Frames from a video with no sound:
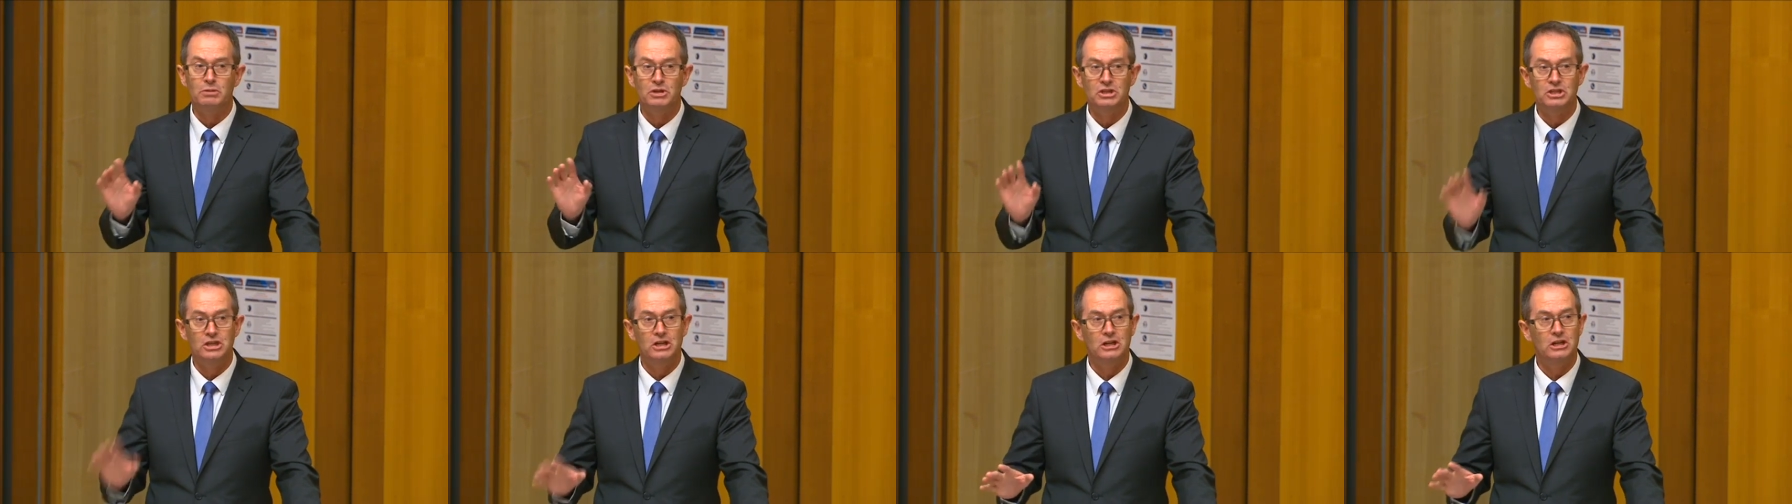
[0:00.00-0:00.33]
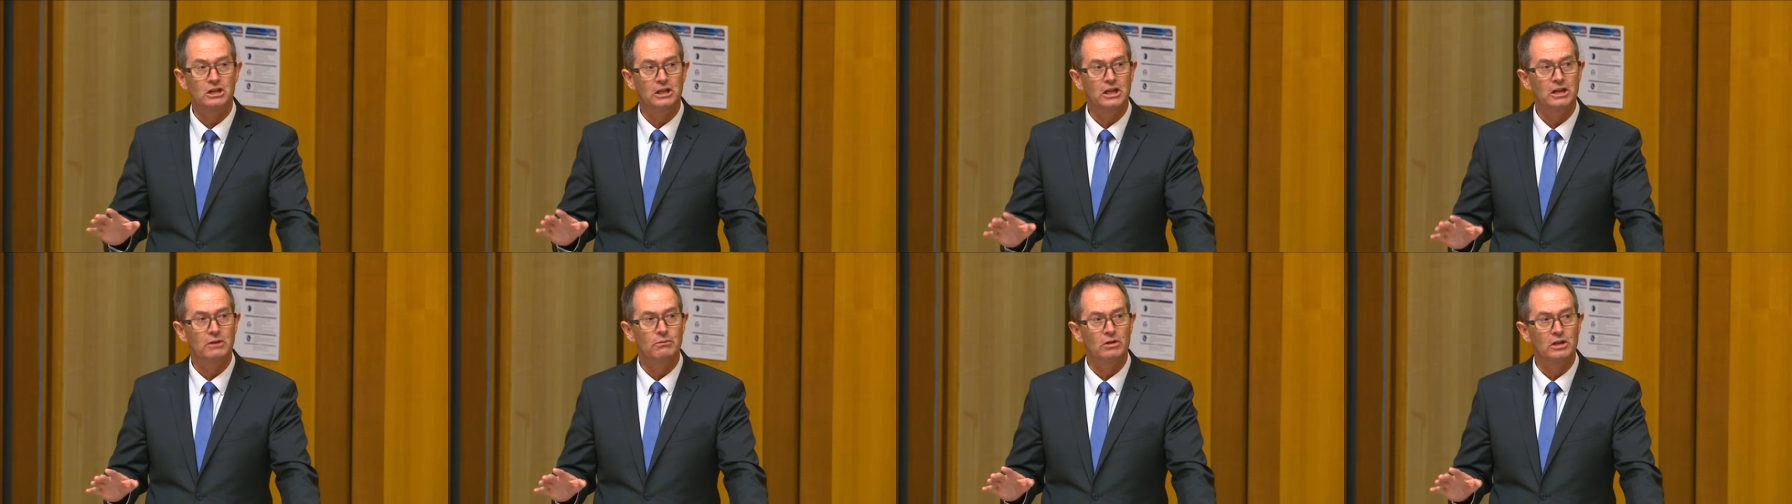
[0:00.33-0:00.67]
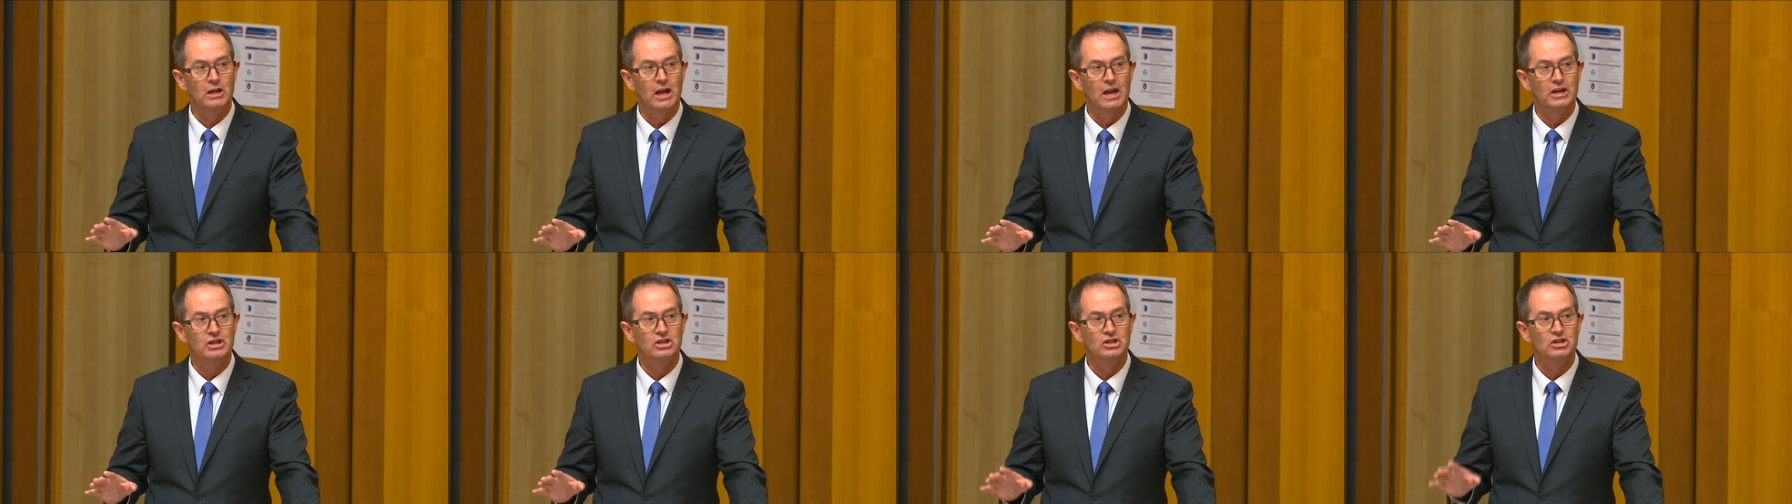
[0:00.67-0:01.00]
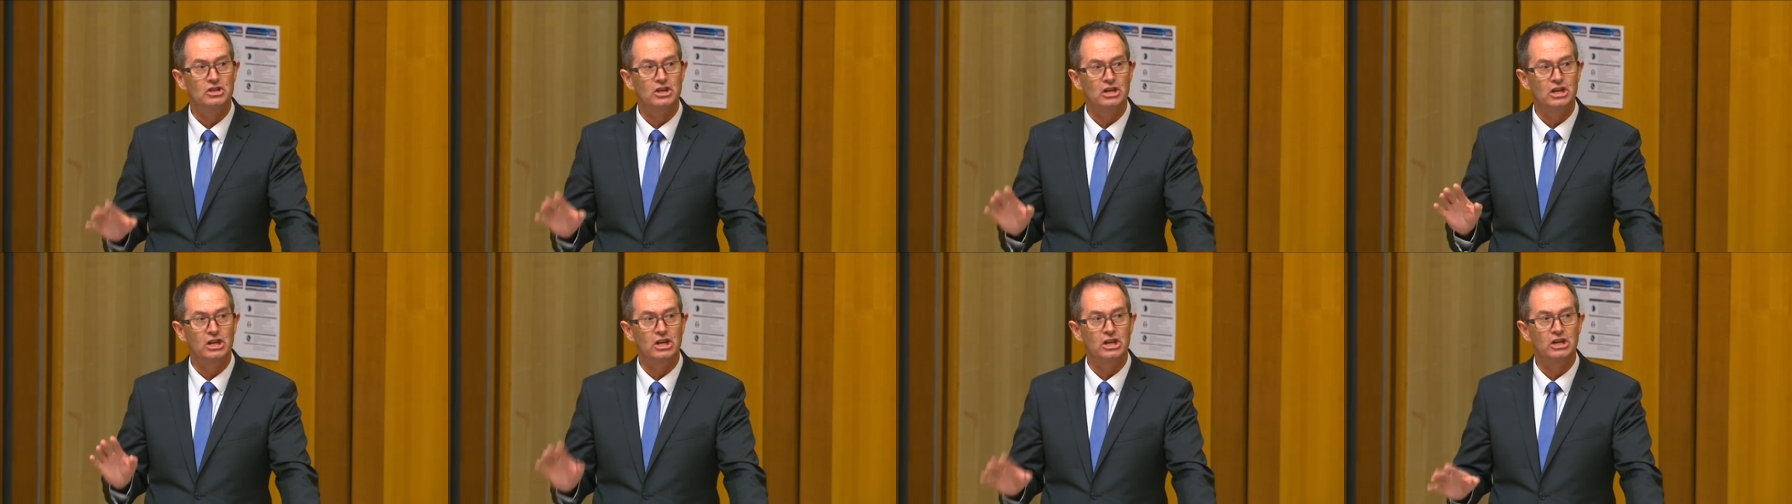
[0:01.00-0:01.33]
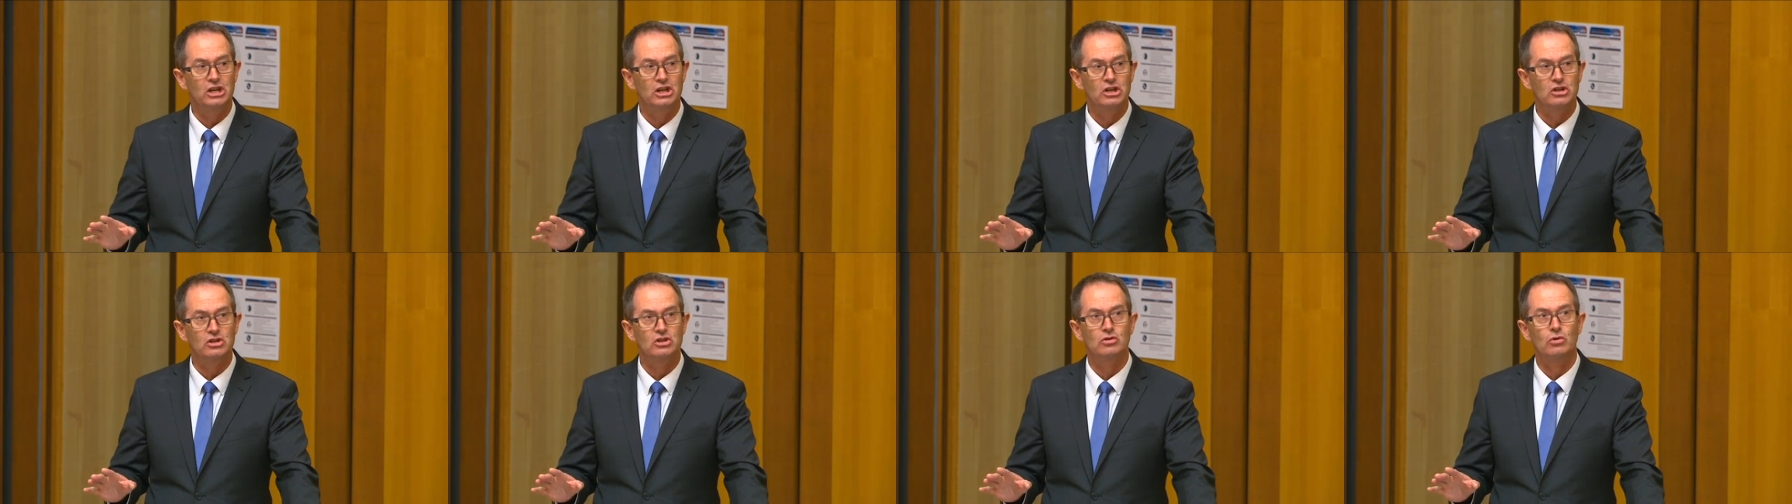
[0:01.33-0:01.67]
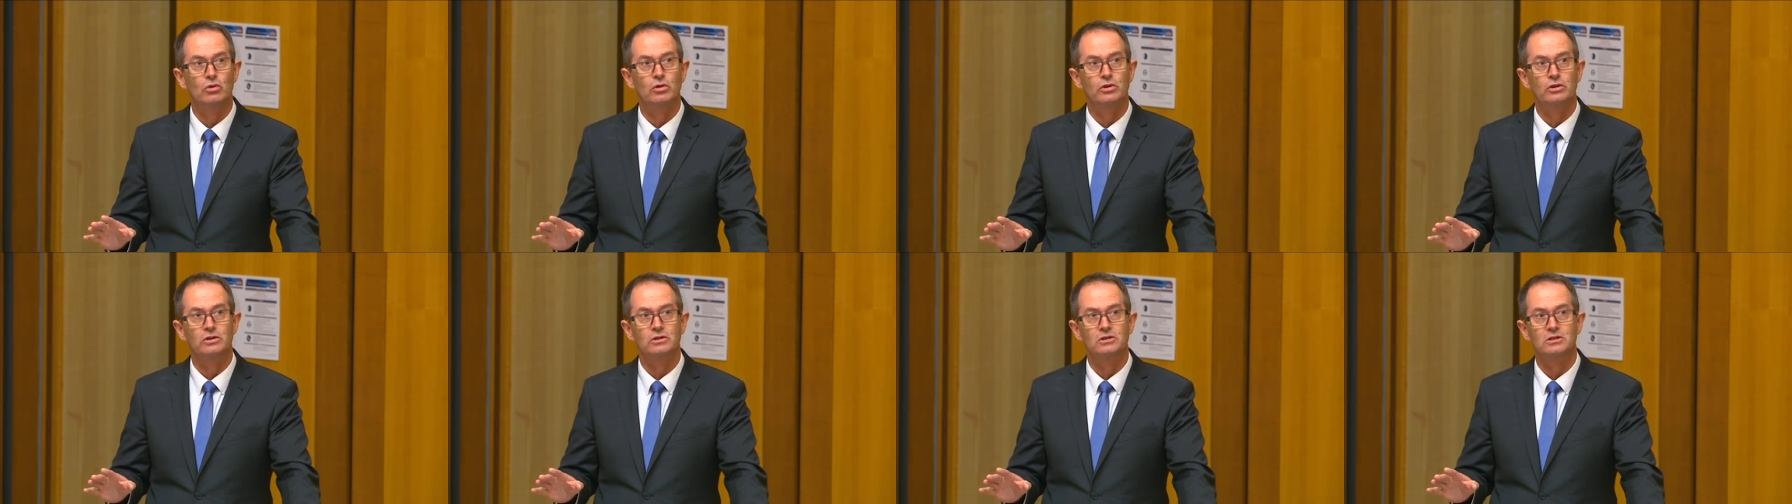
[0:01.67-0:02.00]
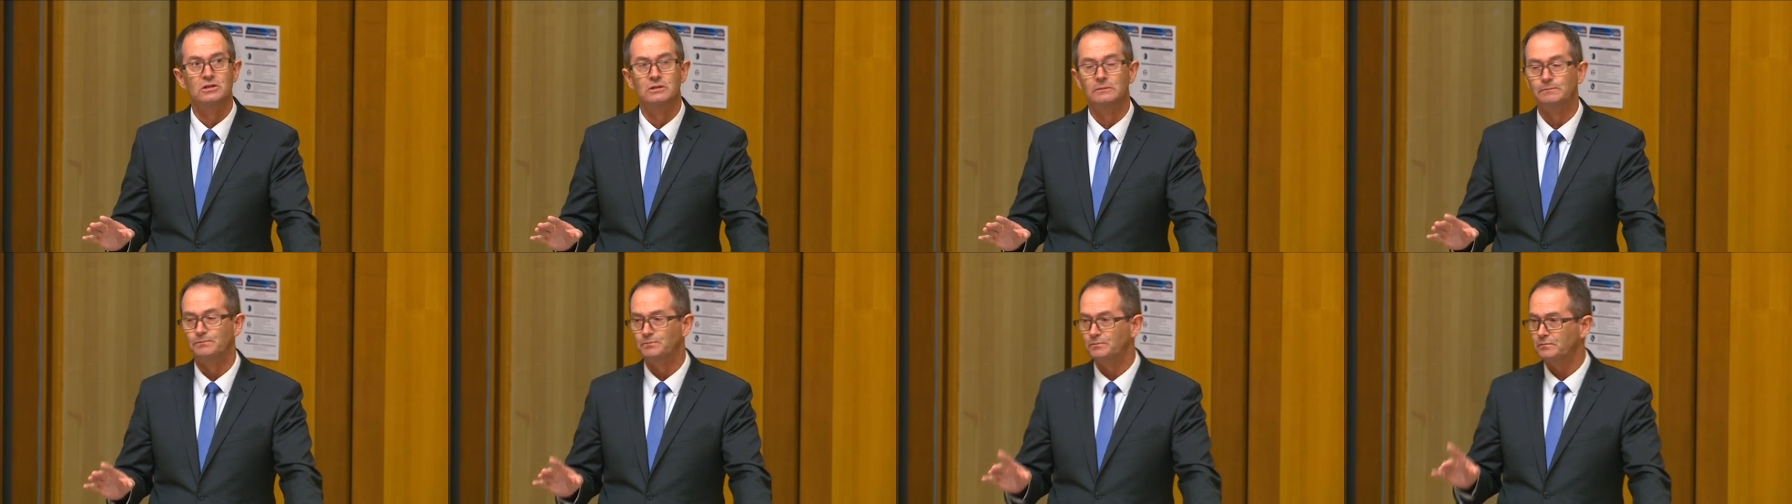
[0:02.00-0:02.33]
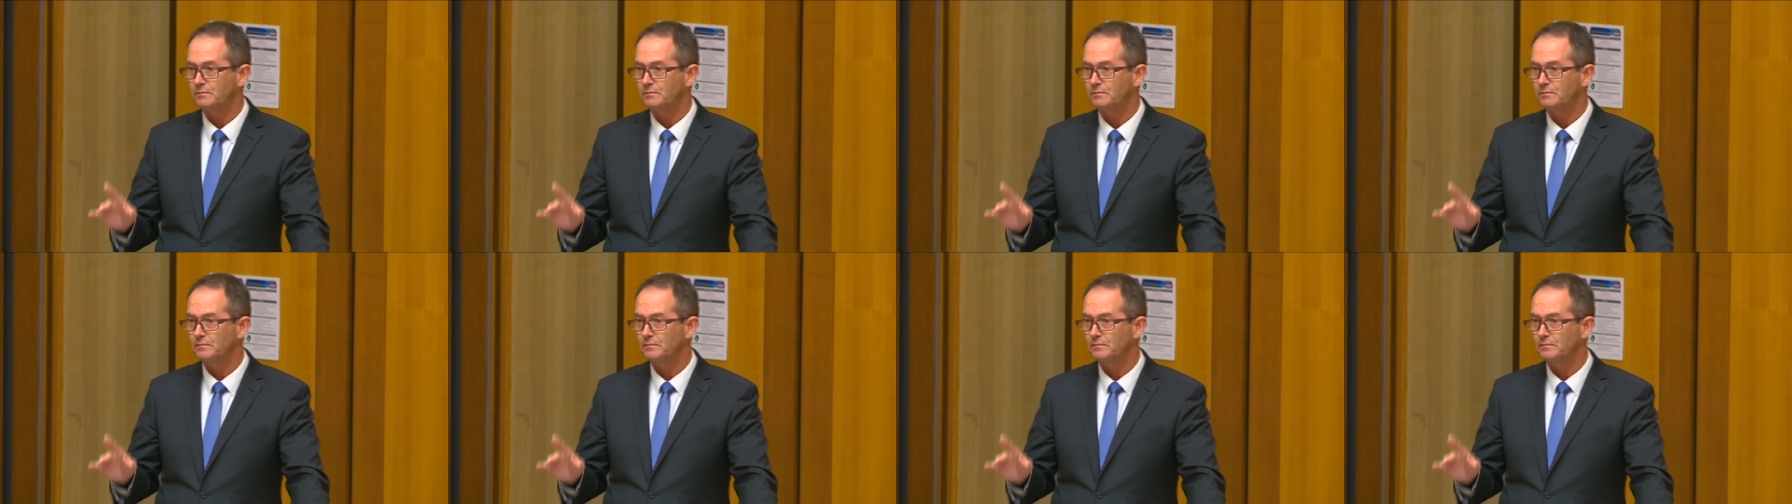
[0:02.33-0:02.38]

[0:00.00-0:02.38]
particularly in relation to eating disorders.